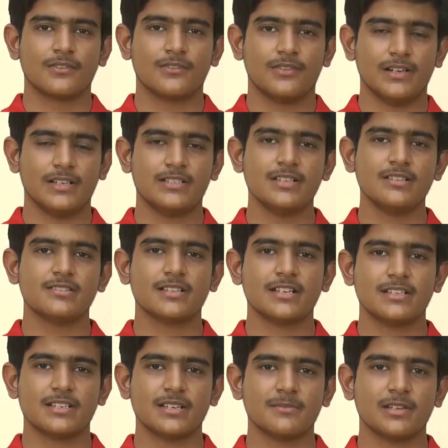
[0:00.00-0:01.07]
FIITJEE's
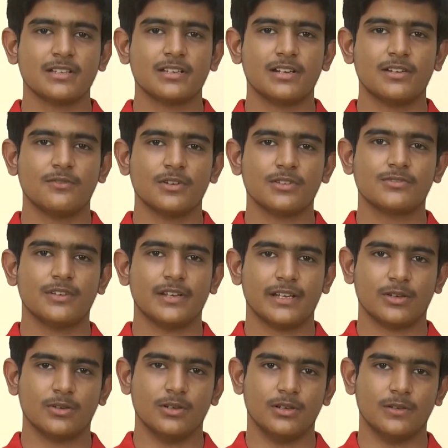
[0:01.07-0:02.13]
teaching method was very
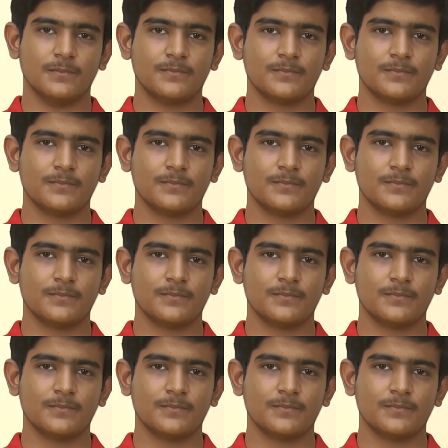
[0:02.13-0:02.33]
good.